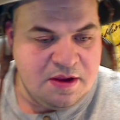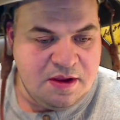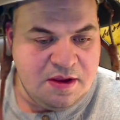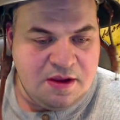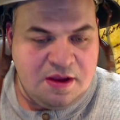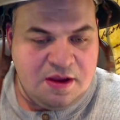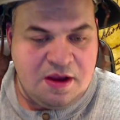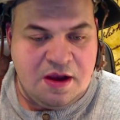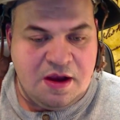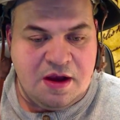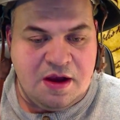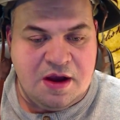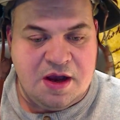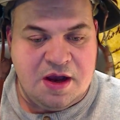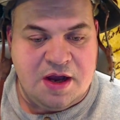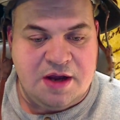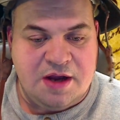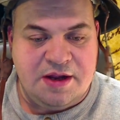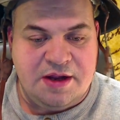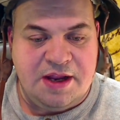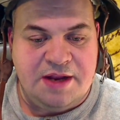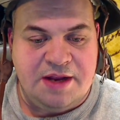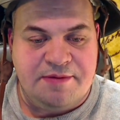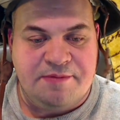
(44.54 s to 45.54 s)

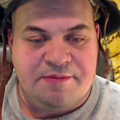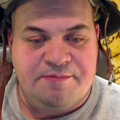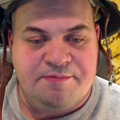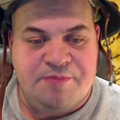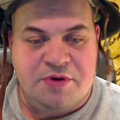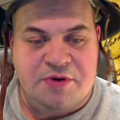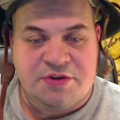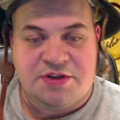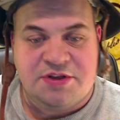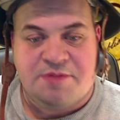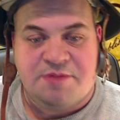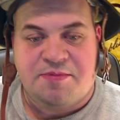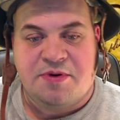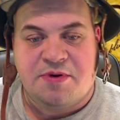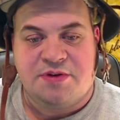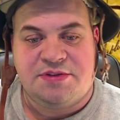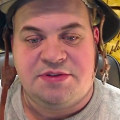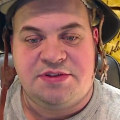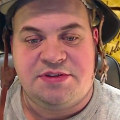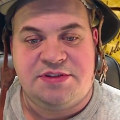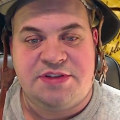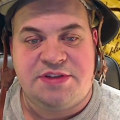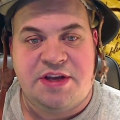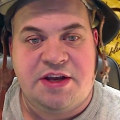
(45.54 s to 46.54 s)
And person-to-person
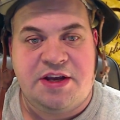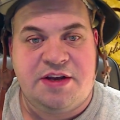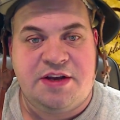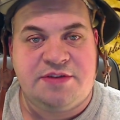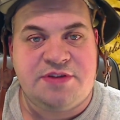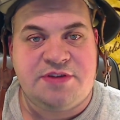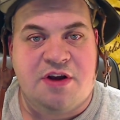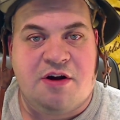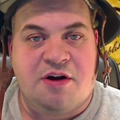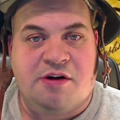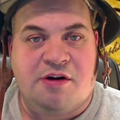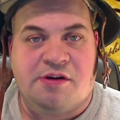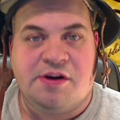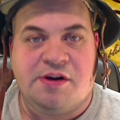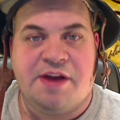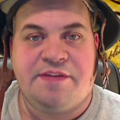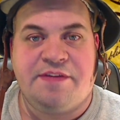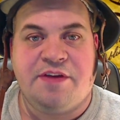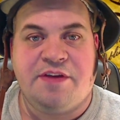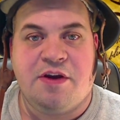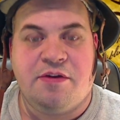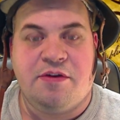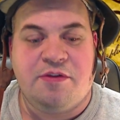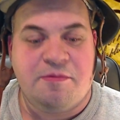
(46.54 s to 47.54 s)
sales all have to
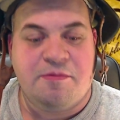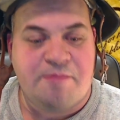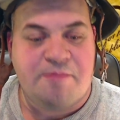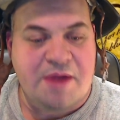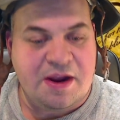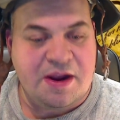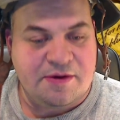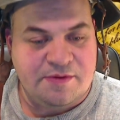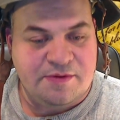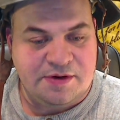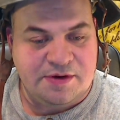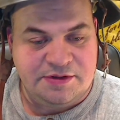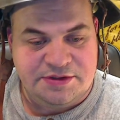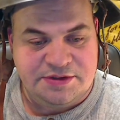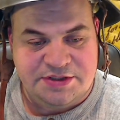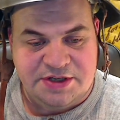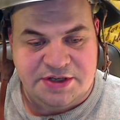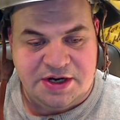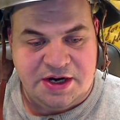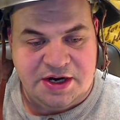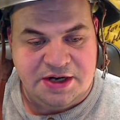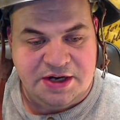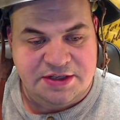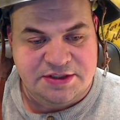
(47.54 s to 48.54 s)
go through background
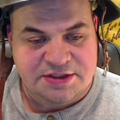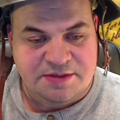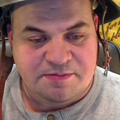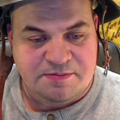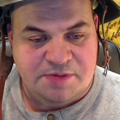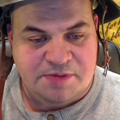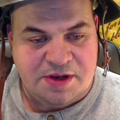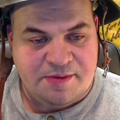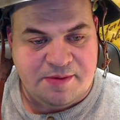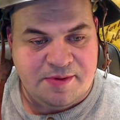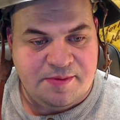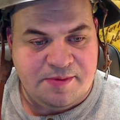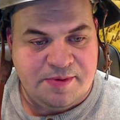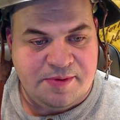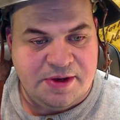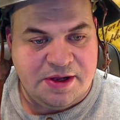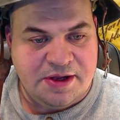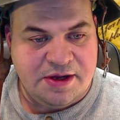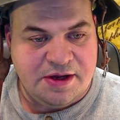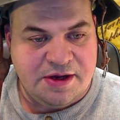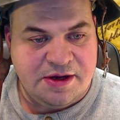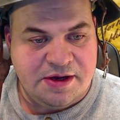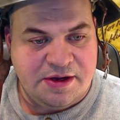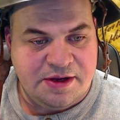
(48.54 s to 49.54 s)
checks and blah, blah,
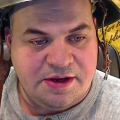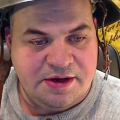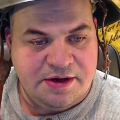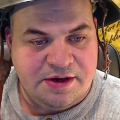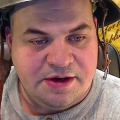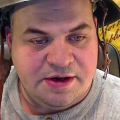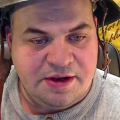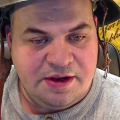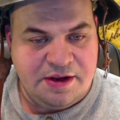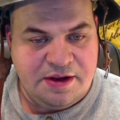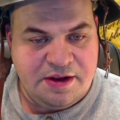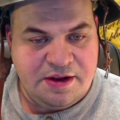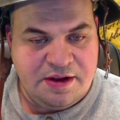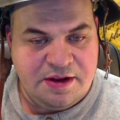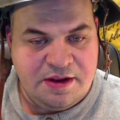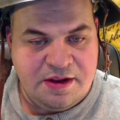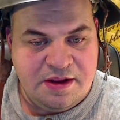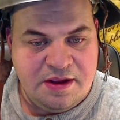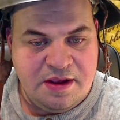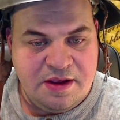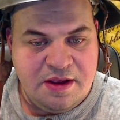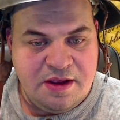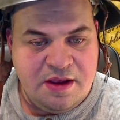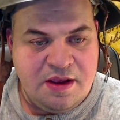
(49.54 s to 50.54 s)
blah. And
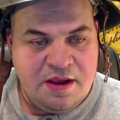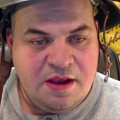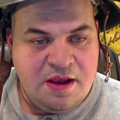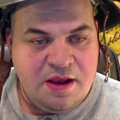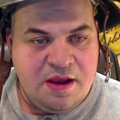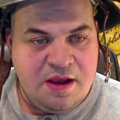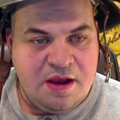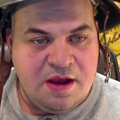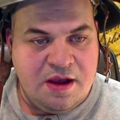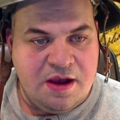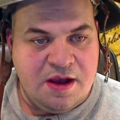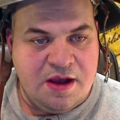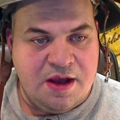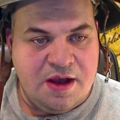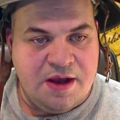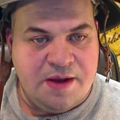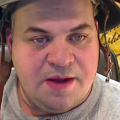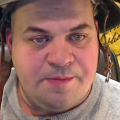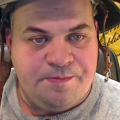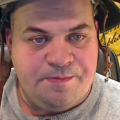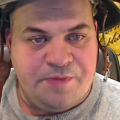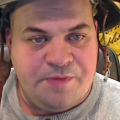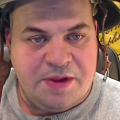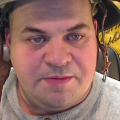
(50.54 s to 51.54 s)

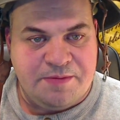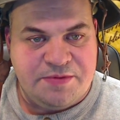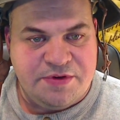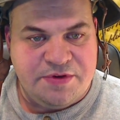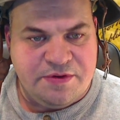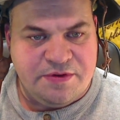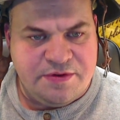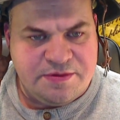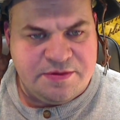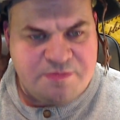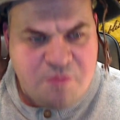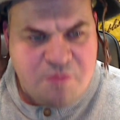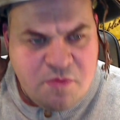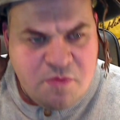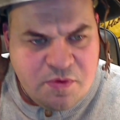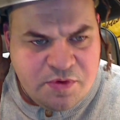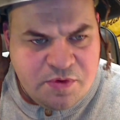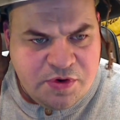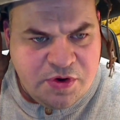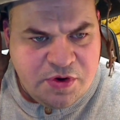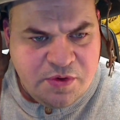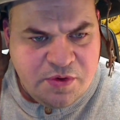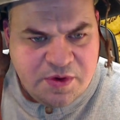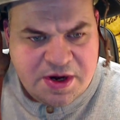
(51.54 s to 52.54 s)
I'm sure there's more
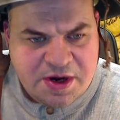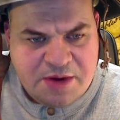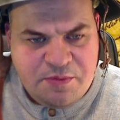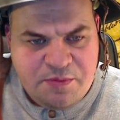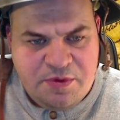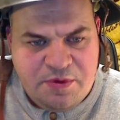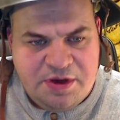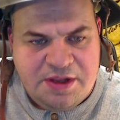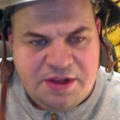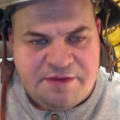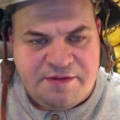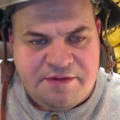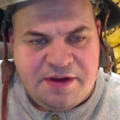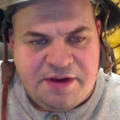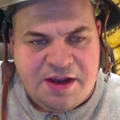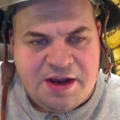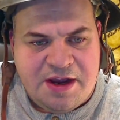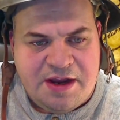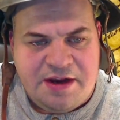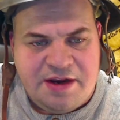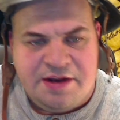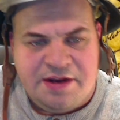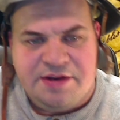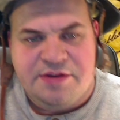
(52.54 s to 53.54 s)
to it. I really haven't got
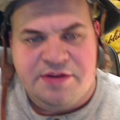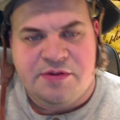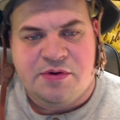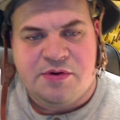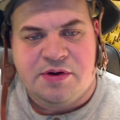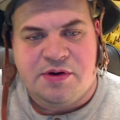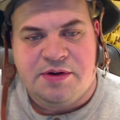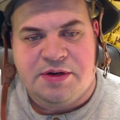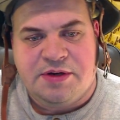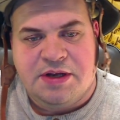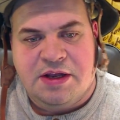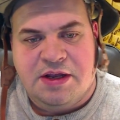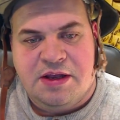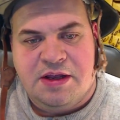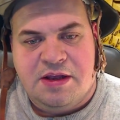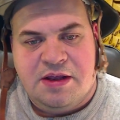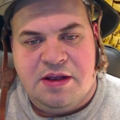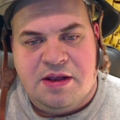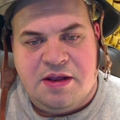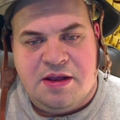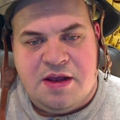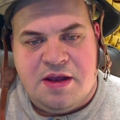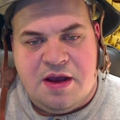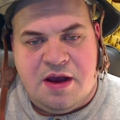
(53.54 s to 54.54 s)
into it.
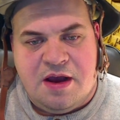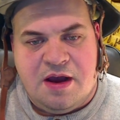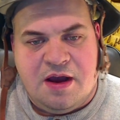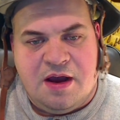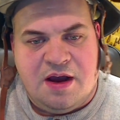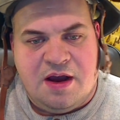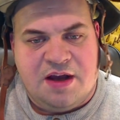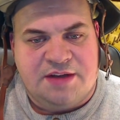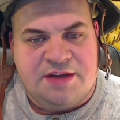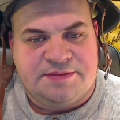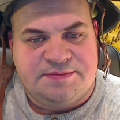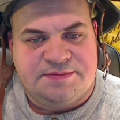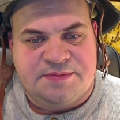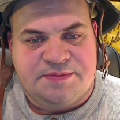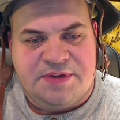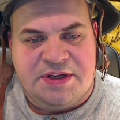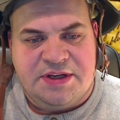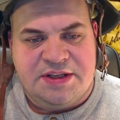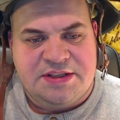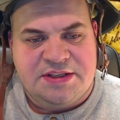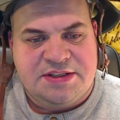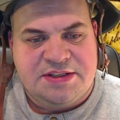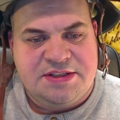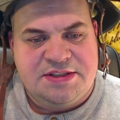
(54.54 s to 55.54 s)
But
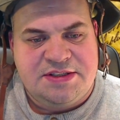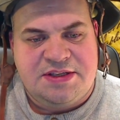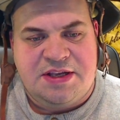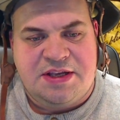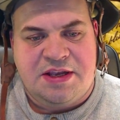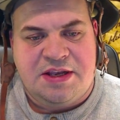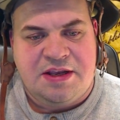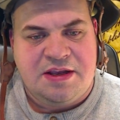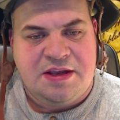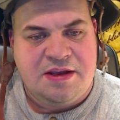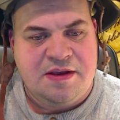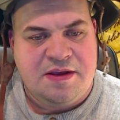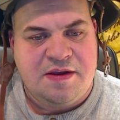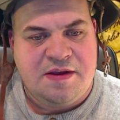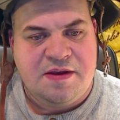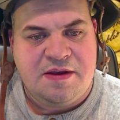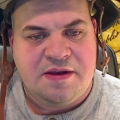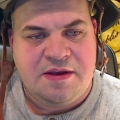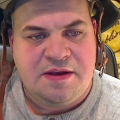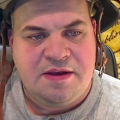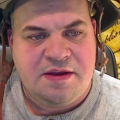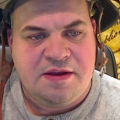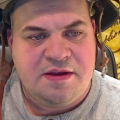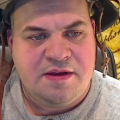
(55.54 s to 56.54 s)
it's...
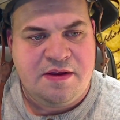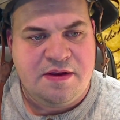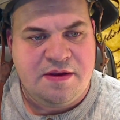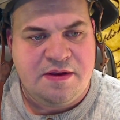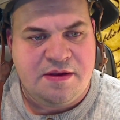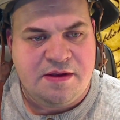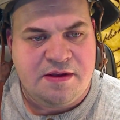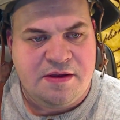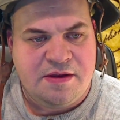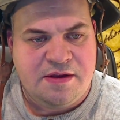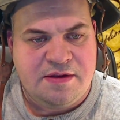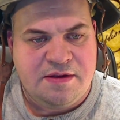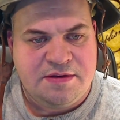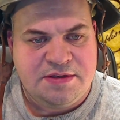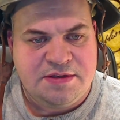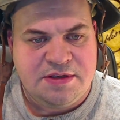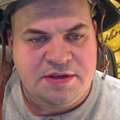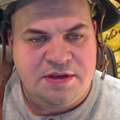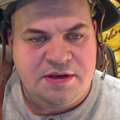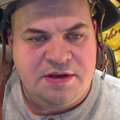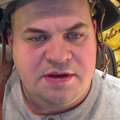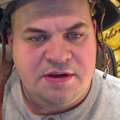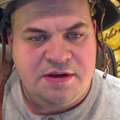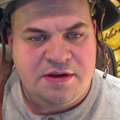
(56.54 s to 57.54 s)
let's
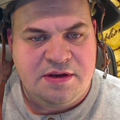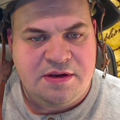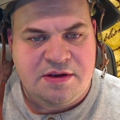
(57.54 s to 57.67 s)
see.